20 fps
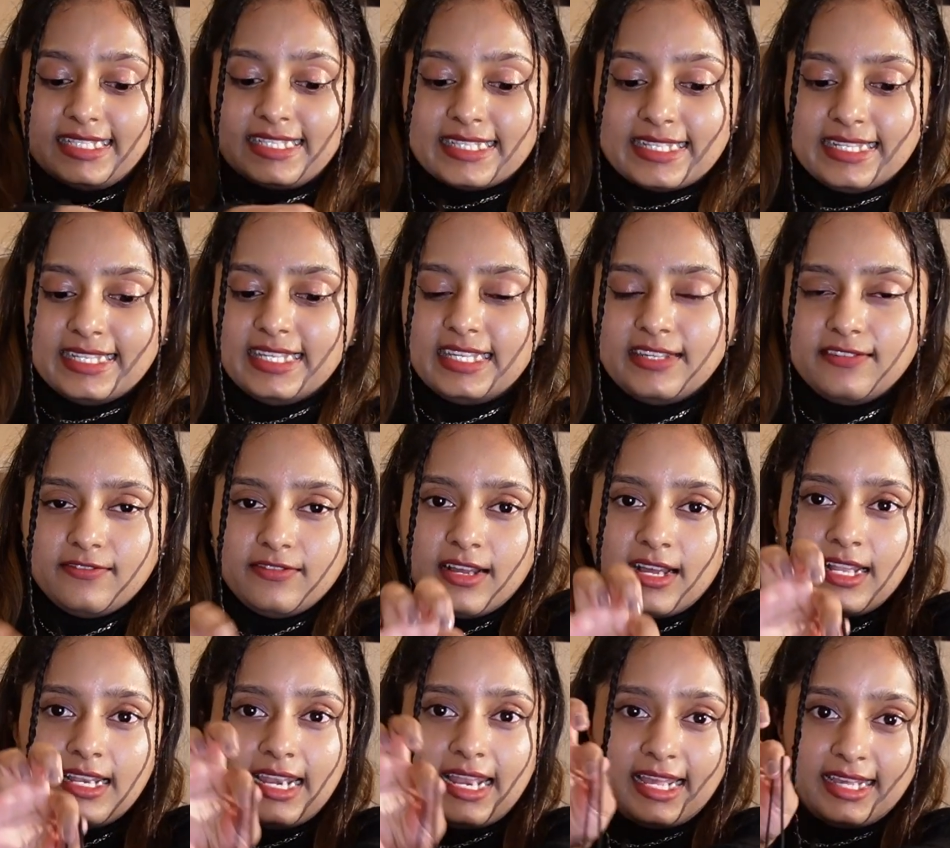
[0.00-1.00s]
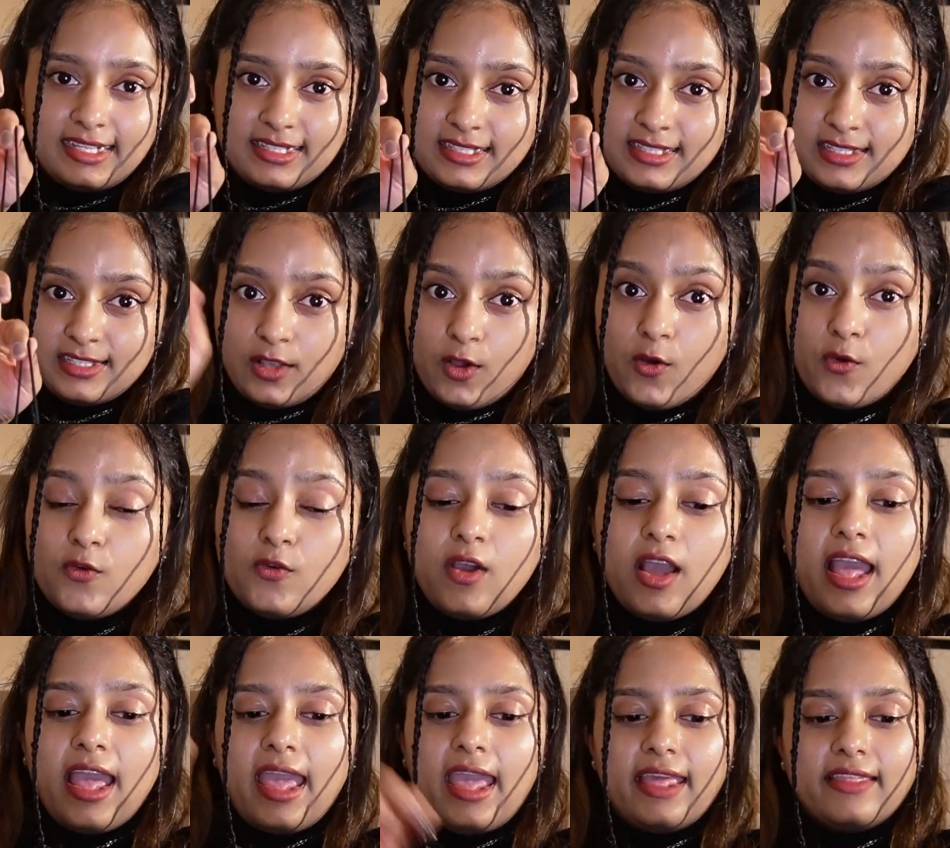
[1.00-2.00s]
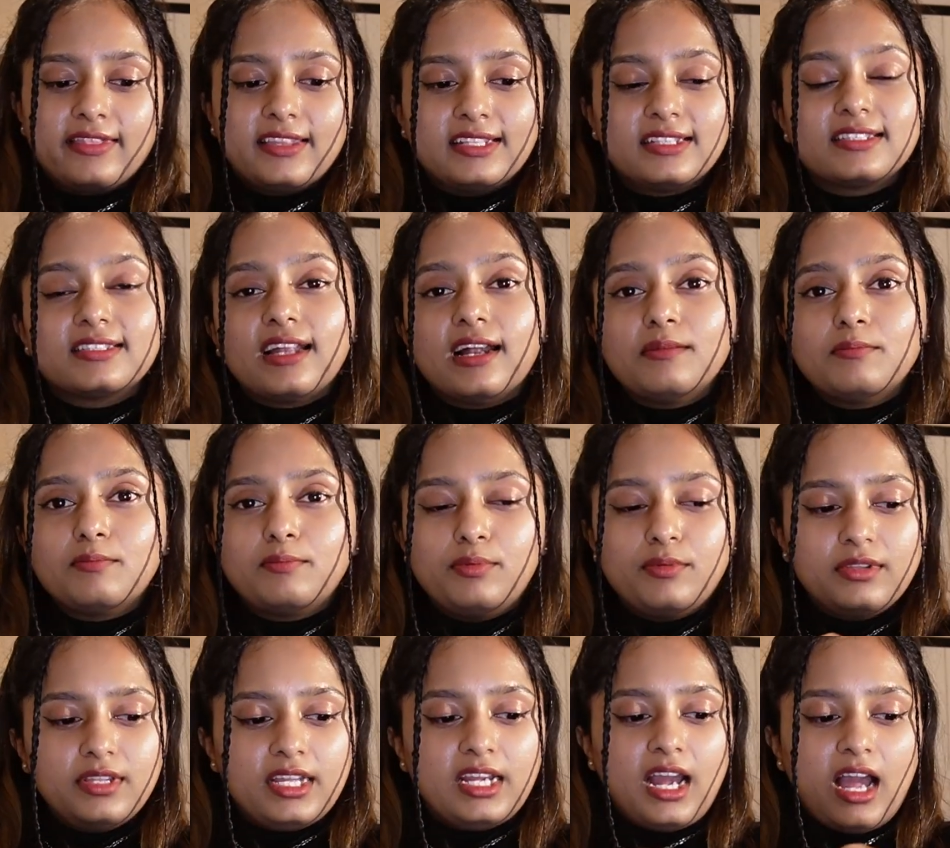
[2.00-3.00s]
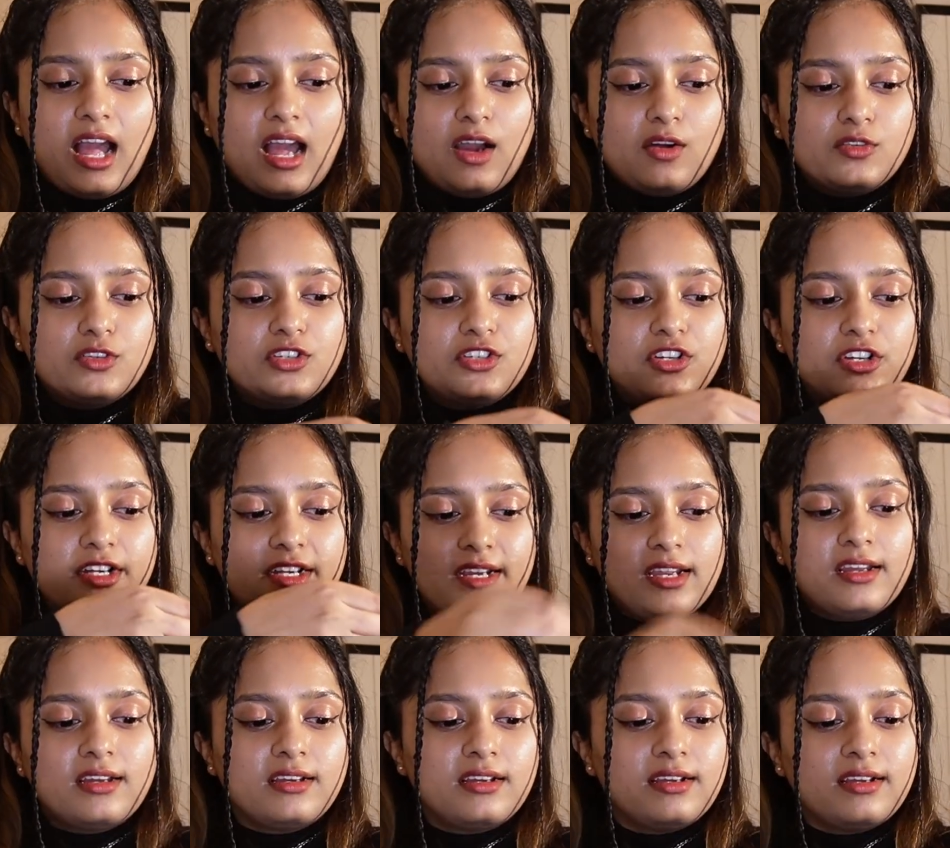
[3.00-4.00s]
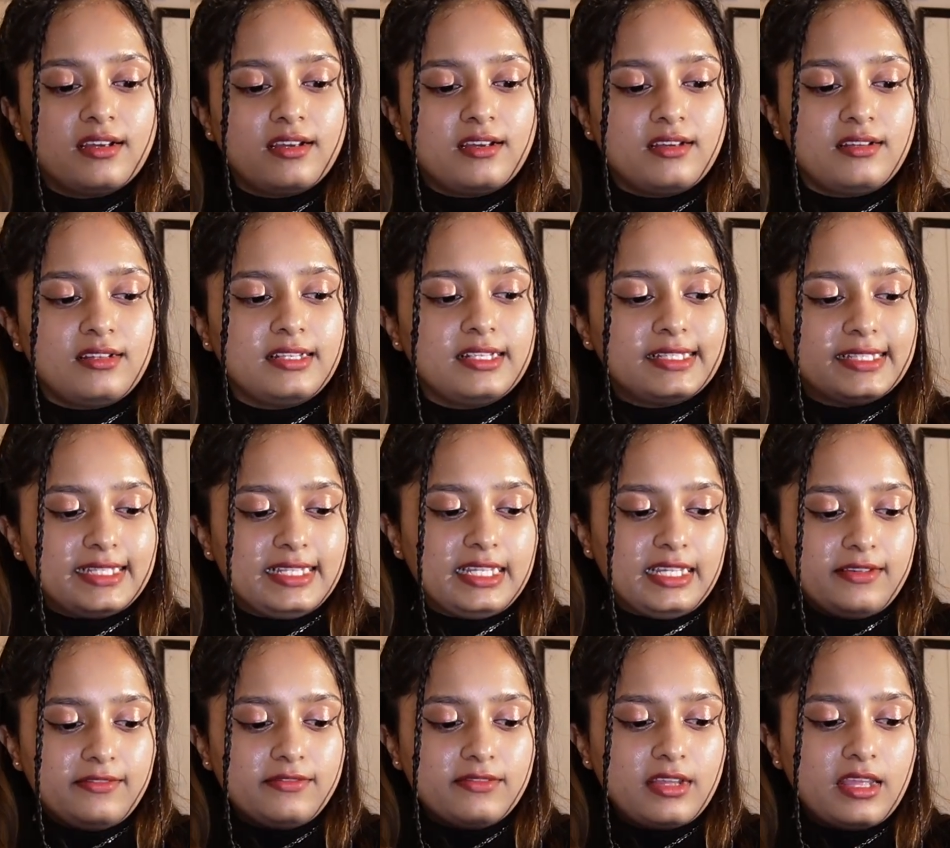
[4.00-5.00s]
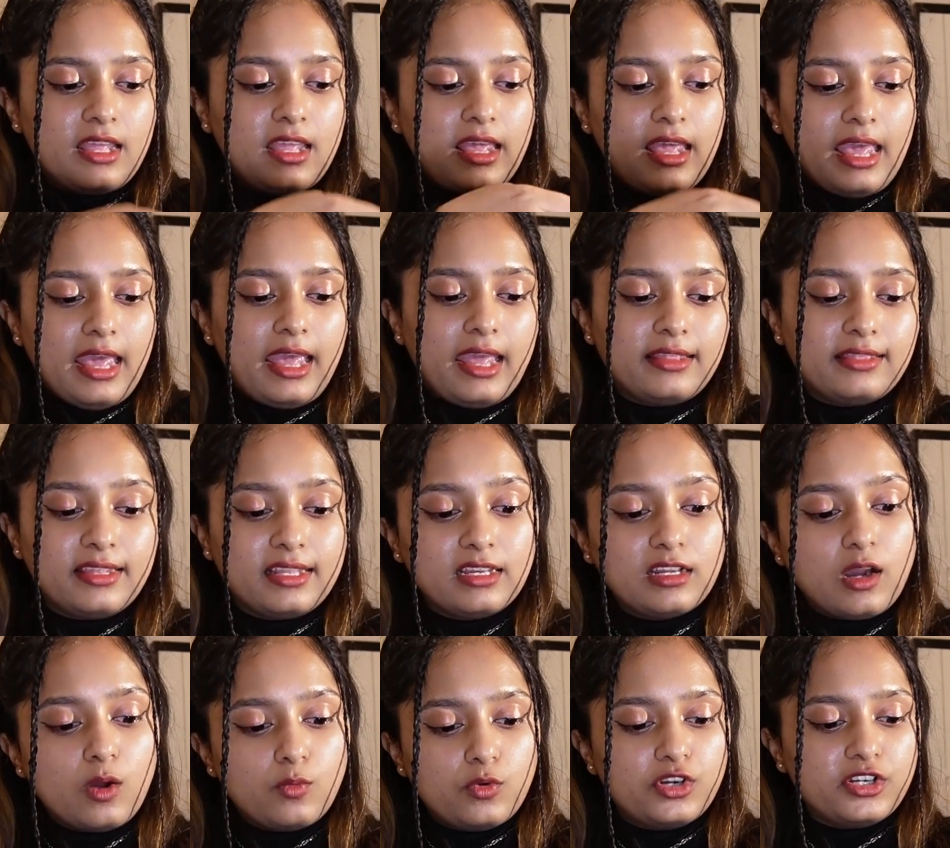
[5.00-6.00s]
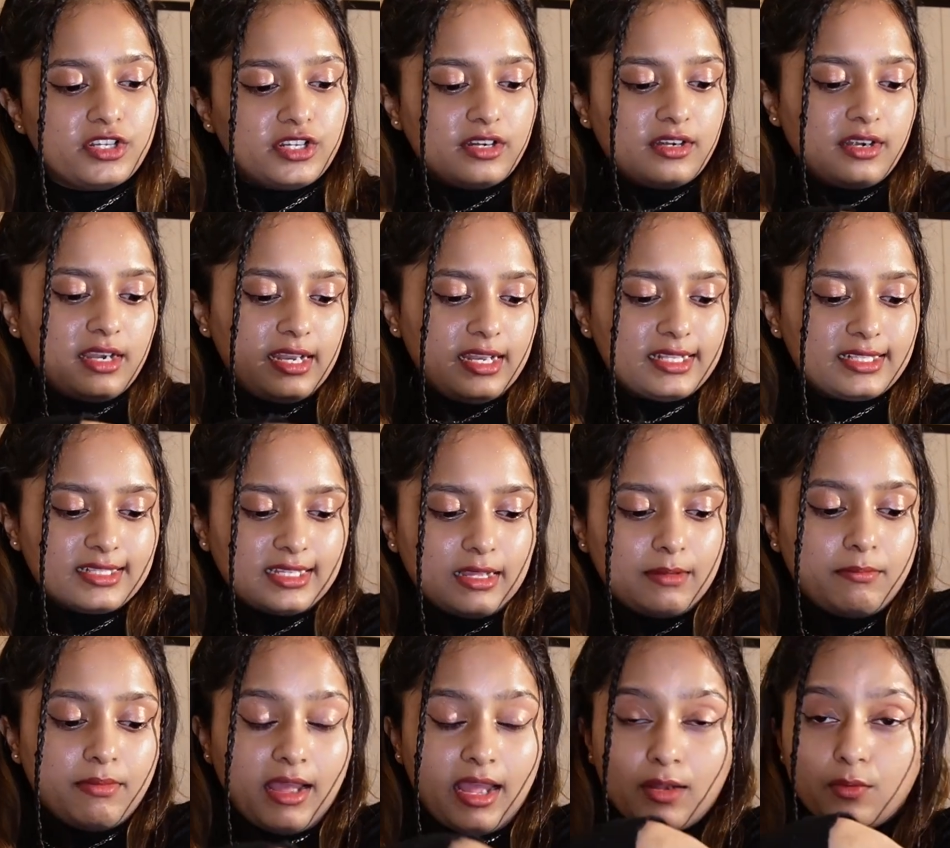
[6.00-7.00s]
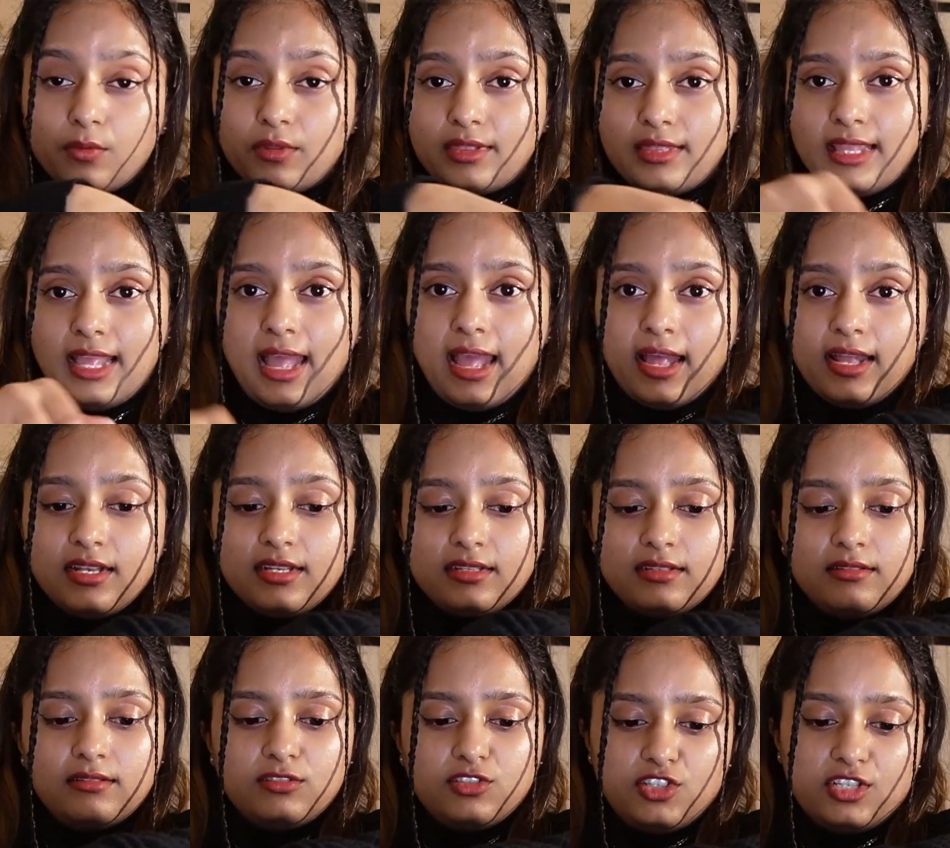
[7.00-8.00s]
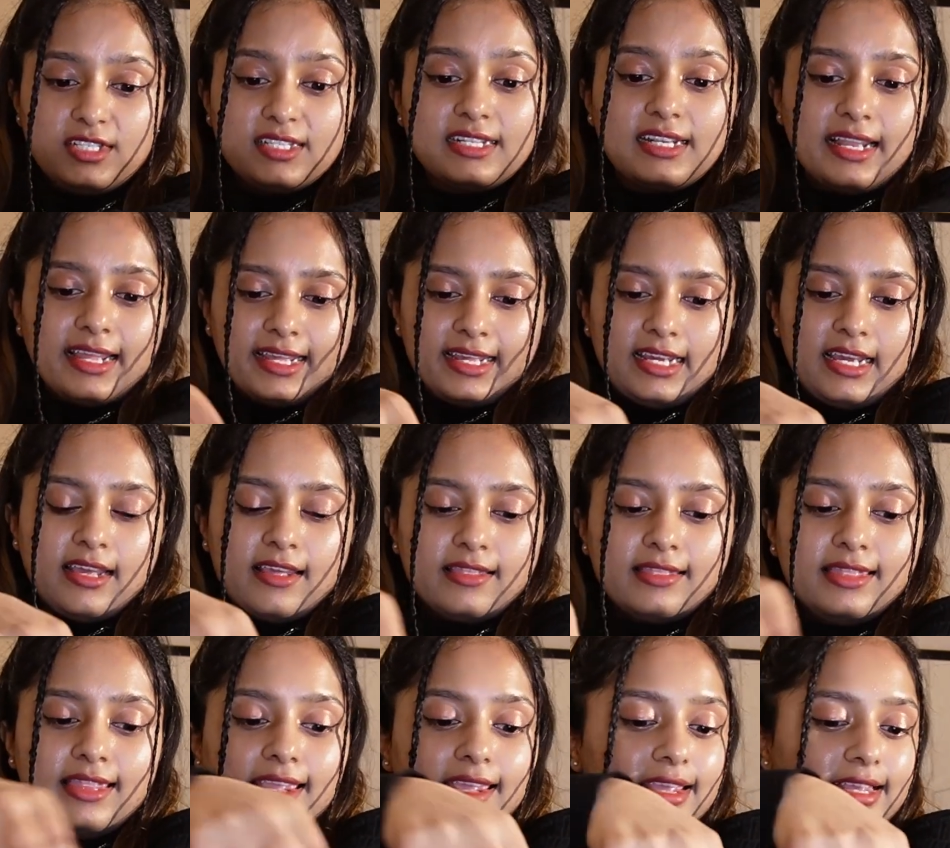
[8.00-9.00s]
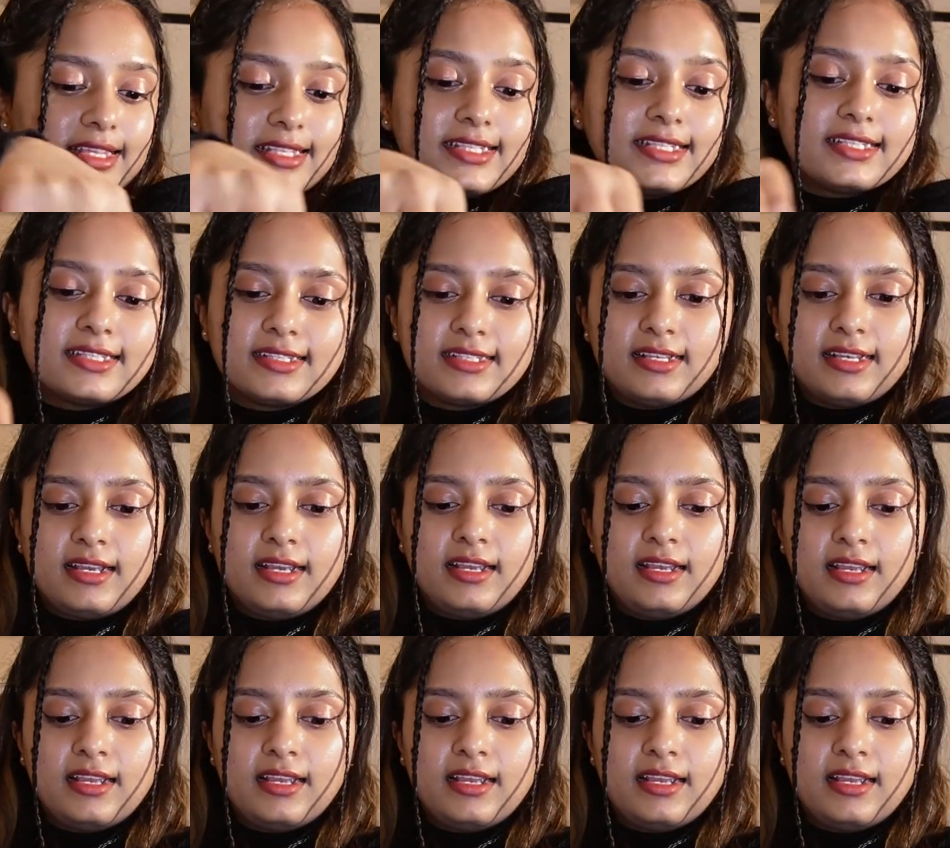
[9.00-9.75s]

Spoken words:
sleeve like so, and then start pulling out your sleeve and then cover your elastic band with that, just like this.